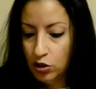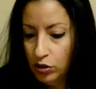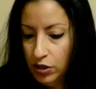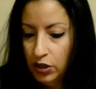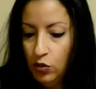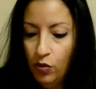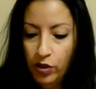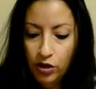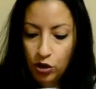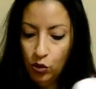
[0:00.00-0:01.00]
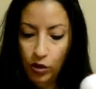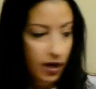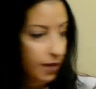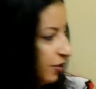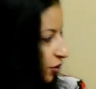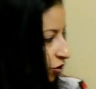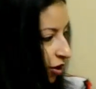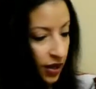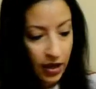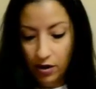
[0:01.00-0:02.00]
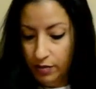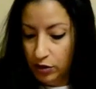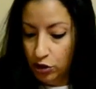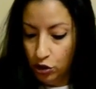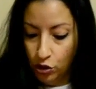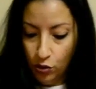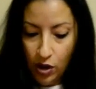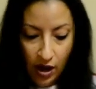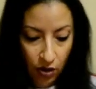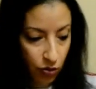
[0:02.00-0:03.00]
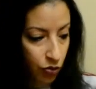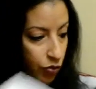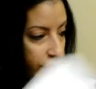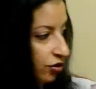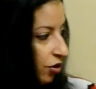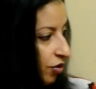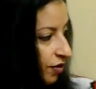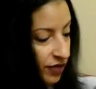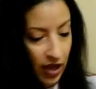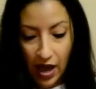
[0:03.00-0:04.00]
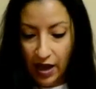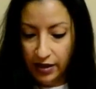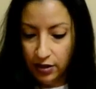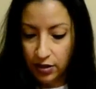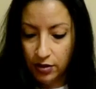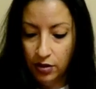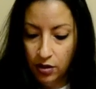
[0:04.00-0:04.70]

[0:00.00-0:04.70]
So that's what we're going to do, and I'm going to start here. I'm going to show you how we start off the hats.